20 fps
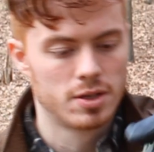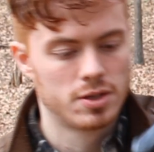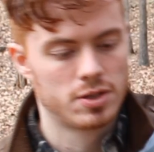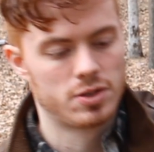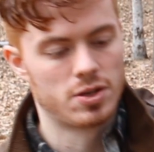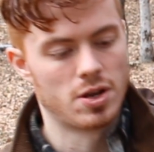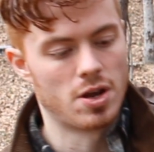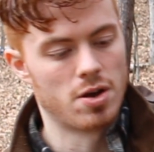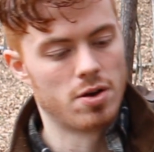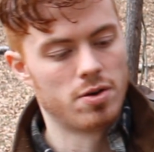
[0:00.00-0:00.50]

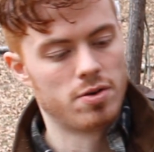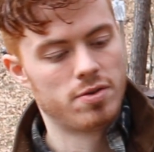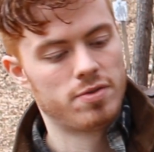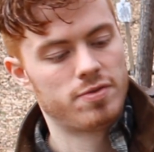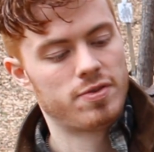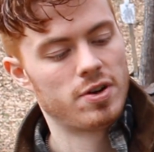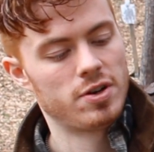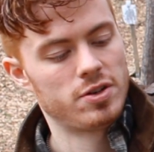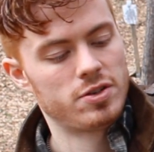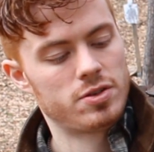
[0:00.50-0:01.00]
So
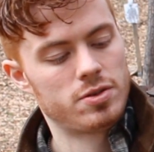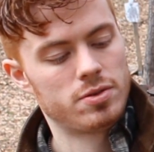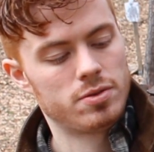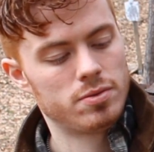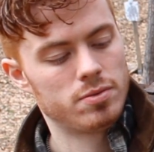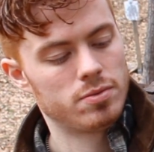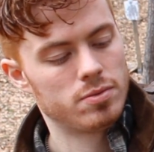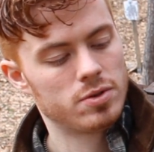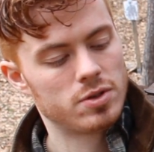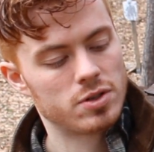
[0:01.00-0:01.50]
first
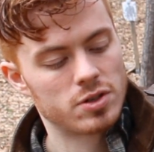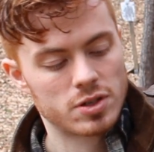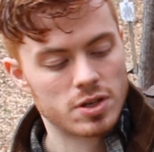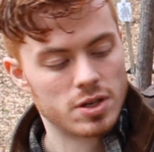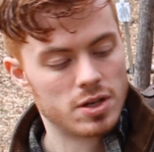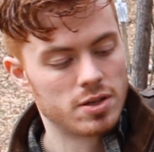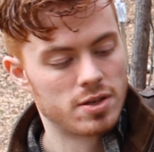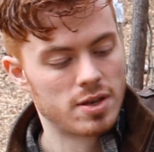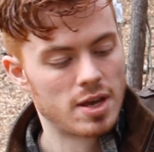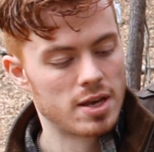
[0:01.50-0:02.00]
we're just
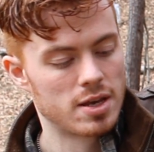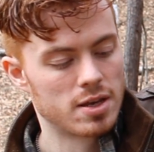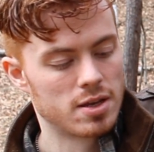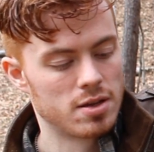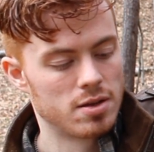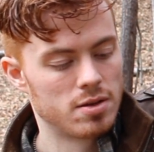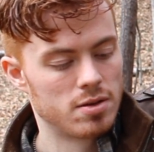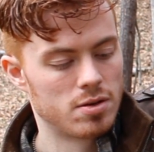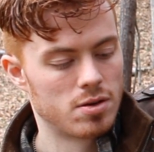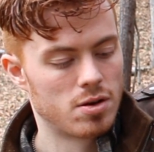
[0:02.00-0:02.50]
going to take it
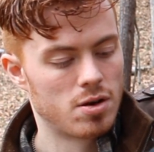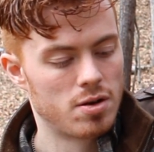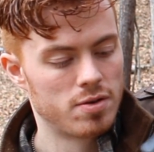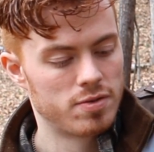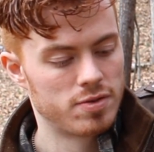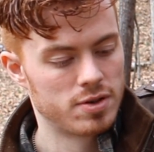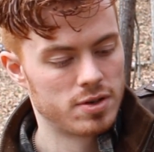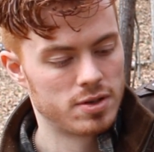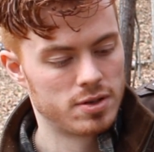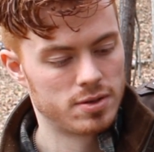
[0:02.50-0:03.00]

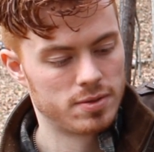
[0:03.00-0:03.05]
off,